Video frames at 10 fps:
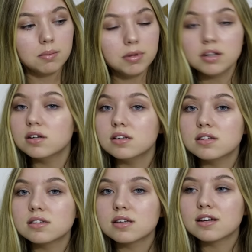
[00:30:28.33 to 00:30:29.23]

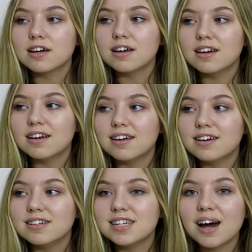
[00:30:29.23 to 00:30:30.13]
Because
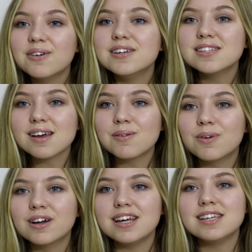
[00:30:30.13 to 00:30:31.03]
telling
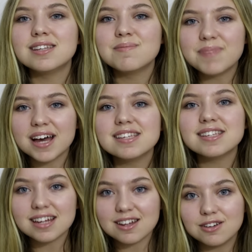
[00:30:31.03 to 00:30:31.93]
someone is the best
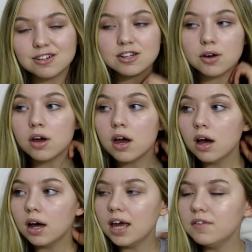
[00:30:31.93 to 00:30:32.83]
thing you can do.
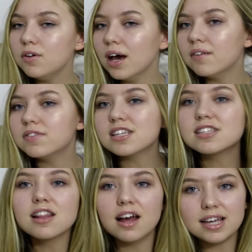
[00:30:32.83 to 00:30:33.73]
If you have the
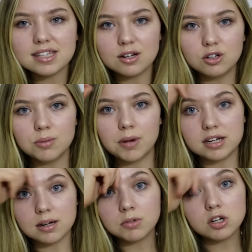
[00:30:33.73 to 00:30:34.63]
slightest thing on your
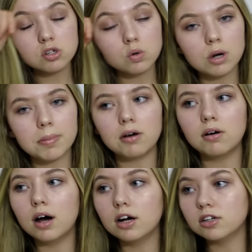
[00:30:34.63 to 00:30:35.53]
mind, I'm going to talk
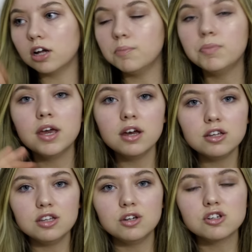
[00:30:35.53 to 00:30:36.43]
about, I don't know,
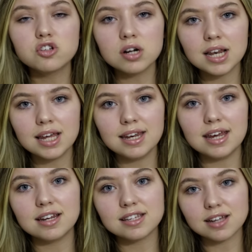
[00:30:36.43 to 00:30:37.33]
you're struggling
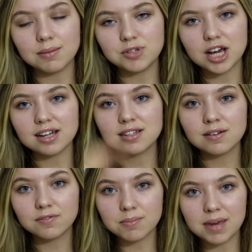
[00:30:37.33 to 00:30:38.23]
in a subject.
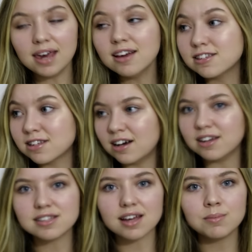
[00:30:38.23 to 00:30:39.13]
For me,
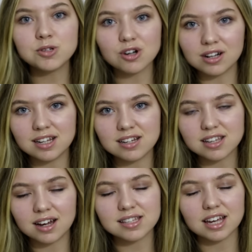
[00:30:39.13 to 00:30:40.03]
science. I'm struggling in
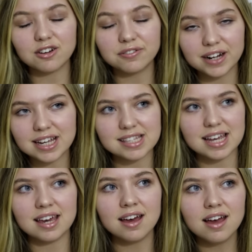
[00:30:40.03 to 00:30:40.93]
science like
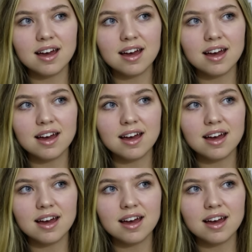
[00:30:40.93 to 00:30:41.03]
crazy.